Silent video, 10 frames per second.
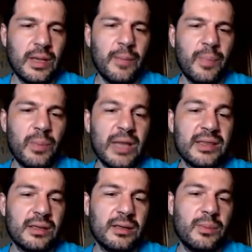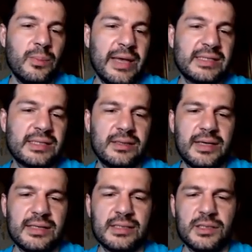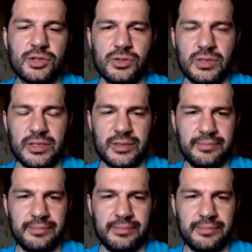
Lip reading: but makes tests shorter.